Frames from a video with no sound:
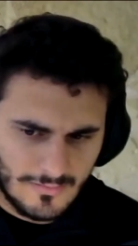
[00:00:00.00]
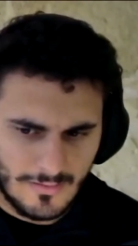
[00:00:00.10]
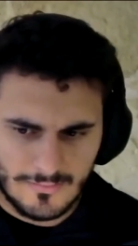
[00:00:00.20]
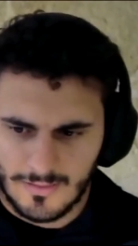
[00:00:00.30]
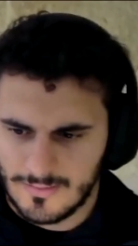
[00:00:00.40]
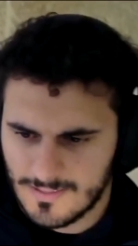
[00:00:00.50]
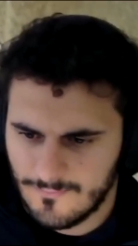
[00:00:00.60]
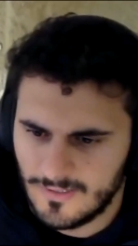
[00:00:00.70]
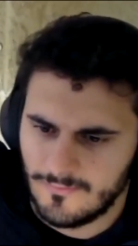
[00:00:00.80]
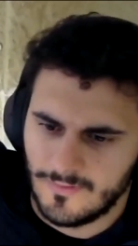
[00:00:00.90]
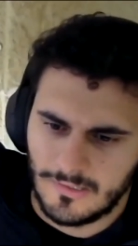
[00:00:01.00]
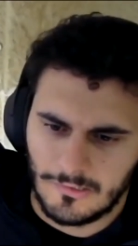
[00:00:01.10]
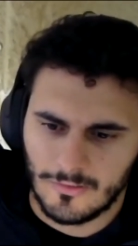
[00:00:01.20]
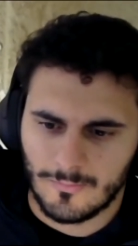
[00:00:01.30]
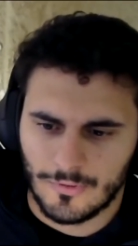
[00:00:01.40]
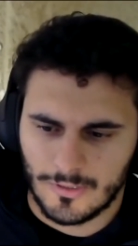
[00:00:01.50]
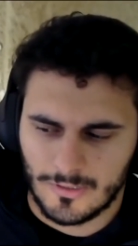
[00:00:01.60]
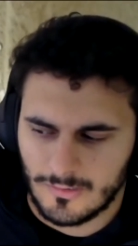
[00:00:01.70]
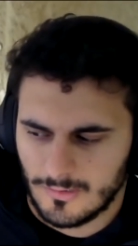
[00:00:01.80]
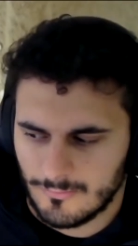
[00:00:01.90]
that that is a very very good
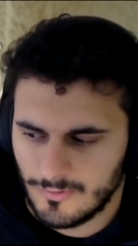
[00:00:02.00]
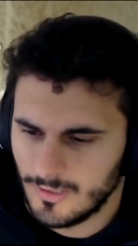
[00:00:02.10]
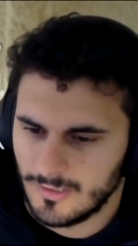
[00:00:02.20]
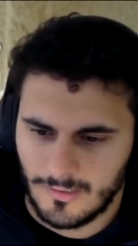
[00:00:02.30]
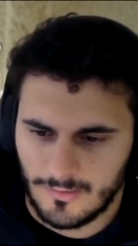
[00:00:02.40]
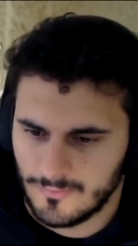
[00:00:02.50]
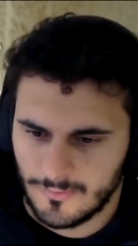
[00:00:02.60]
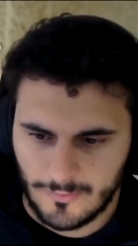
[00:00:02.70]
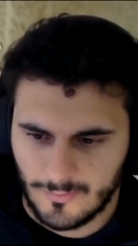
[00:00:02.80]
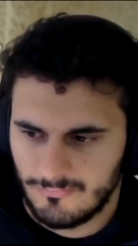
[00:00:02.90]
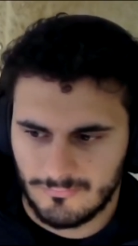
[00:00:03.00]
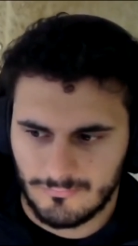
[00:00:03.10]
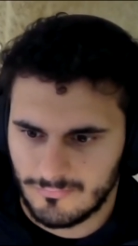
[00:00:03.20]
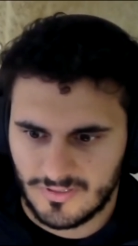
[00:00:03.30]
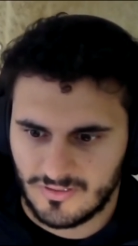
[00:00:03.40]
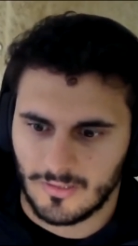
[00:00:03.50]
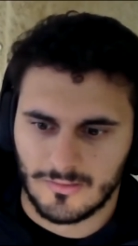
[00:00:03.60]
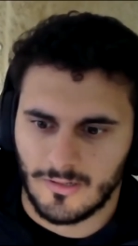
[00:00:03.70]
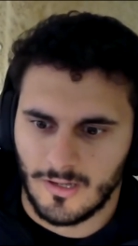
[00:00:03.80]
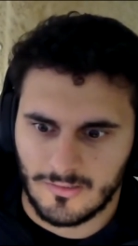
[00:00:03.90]
point we either have to
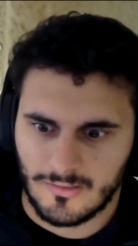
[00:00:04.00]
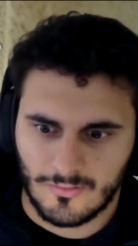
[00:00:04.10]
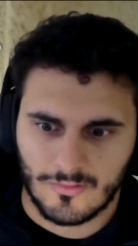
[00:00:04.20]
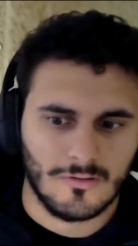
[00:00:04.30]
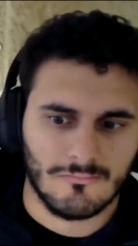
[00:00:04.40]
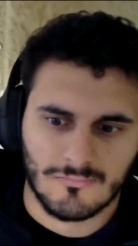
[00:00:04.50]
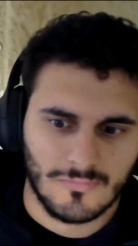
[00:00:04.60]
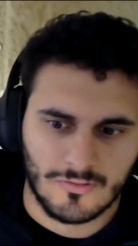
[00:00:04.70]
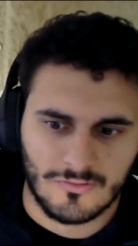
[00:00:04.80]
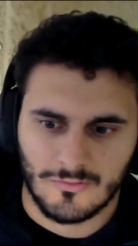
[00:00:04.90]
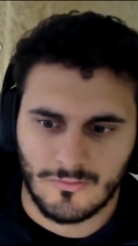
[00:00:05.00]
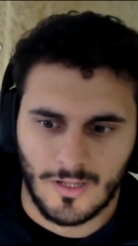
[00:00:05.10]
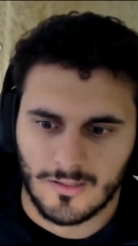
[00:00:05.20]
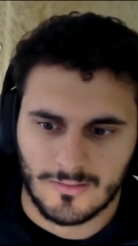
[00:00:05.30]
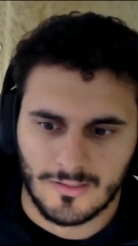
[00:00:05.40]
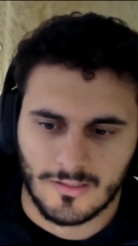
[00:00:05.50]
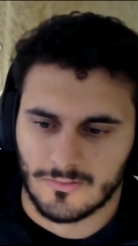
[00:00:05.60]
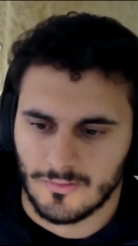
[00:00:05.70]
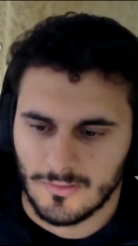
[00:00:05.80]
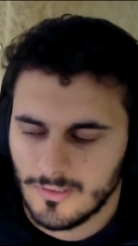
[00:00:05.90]
standardize or not do anything
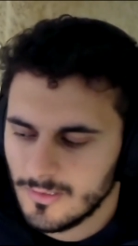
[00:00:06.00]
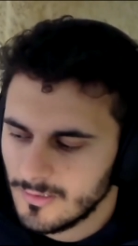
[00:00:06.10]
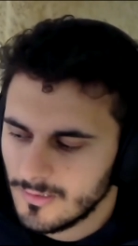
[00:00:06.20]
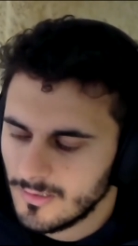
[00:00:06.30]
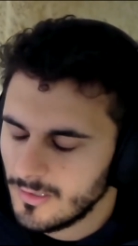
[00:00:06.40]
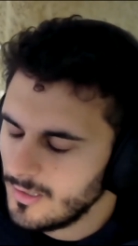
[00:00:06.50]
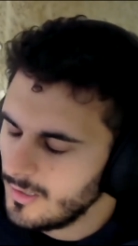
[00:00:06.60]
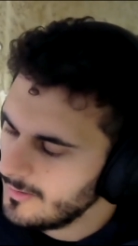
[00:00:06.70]
at all. Yeah.